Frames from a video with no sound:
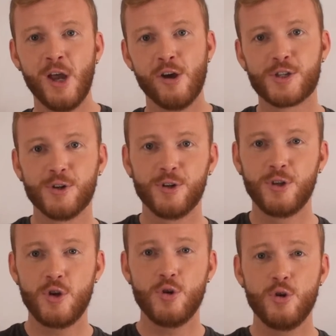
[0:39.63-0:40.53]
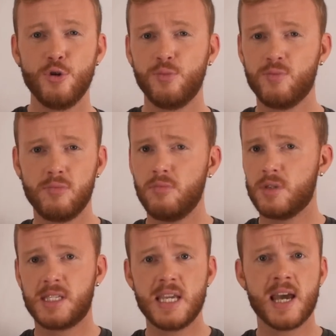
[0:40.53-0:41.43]
So you
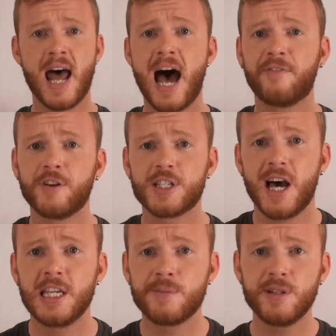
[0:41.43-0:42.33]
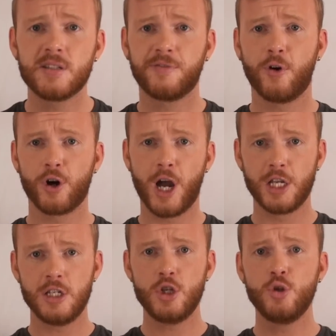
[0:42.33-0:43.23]
see an advertisement for
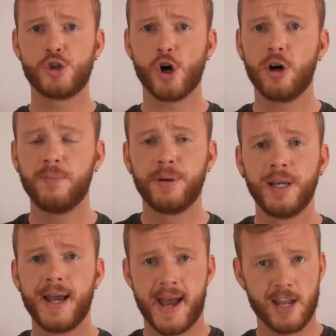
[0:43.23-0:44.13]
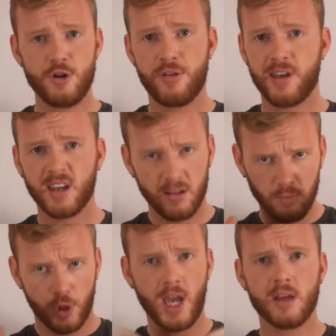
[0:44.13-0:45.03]
a new job and you think,
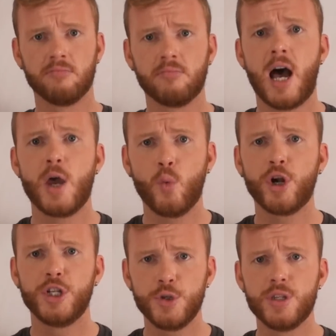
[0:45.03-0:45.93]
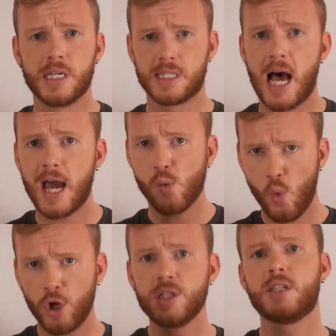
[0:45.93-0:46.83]
okay, I want to do this. I
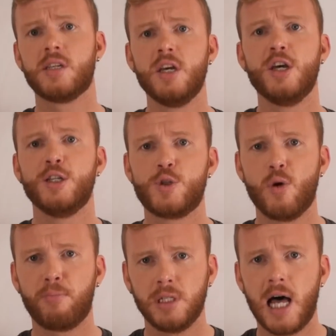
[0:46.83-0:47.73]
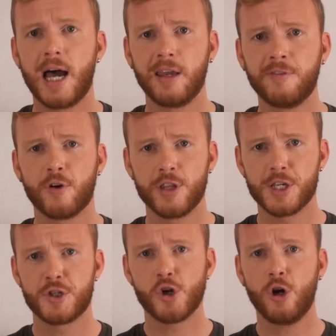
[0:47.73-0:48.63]
want to apply for
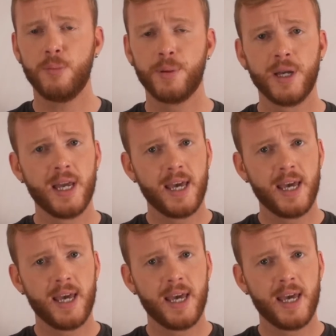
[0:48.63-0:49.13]
this job.